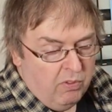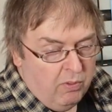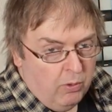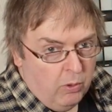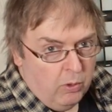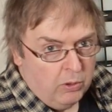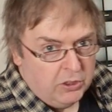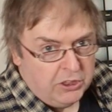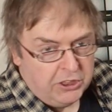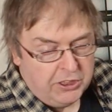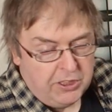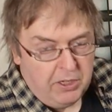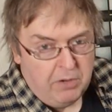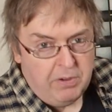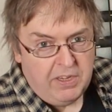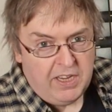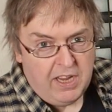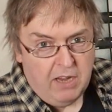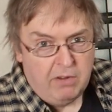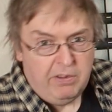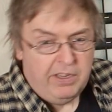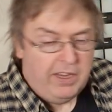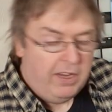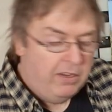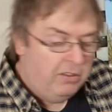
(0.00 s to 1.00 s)
for
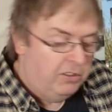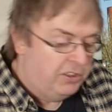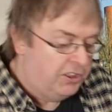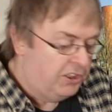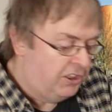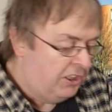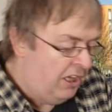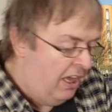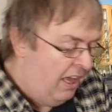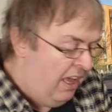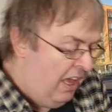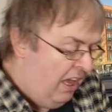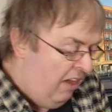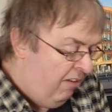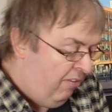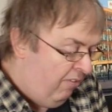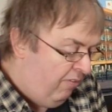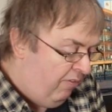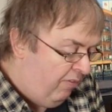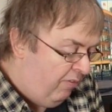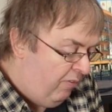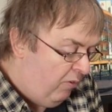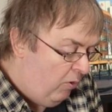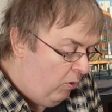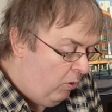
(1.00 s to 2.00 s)
studio use,
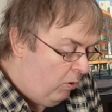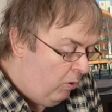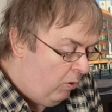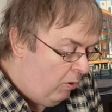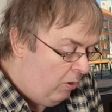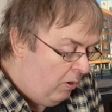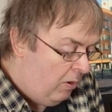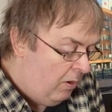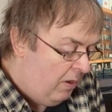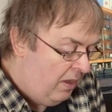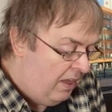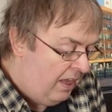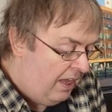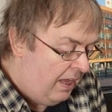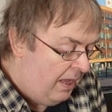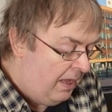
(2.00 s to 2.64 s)
for